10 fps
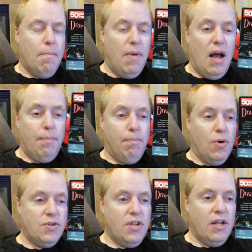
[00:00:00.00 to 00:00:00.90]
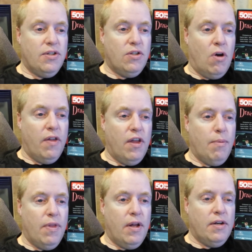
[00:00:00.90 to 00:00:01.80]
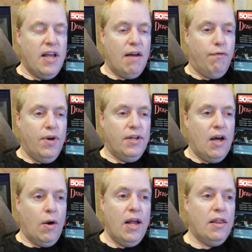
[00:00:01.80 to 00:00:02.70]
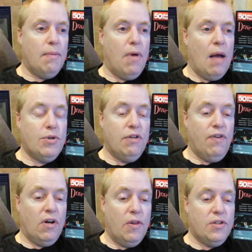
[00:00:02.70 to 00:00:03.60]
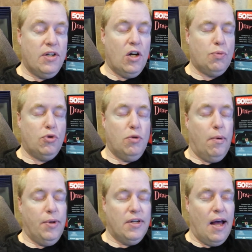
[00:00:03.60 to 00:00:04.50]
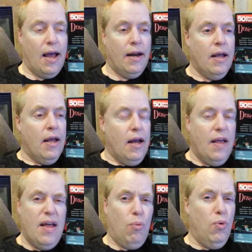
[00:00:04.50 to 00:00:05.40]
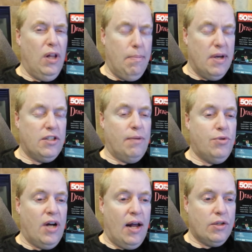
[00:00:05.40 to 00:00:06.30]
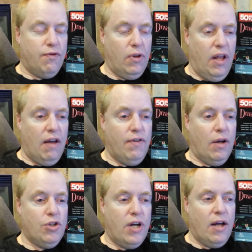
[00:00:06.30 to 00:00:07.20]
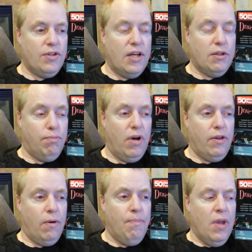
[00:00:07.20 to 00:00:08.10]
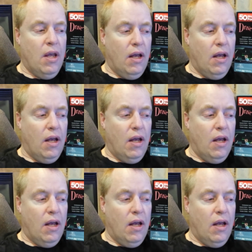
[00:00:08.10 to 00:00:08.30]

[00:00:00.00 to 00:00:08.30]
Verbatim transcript: Mom burst in, saw them, and then Dad freaked out, hit the mom. She fell down the stairs, presumably died, and that really messed up Giles for life. Now, Giles has a brother.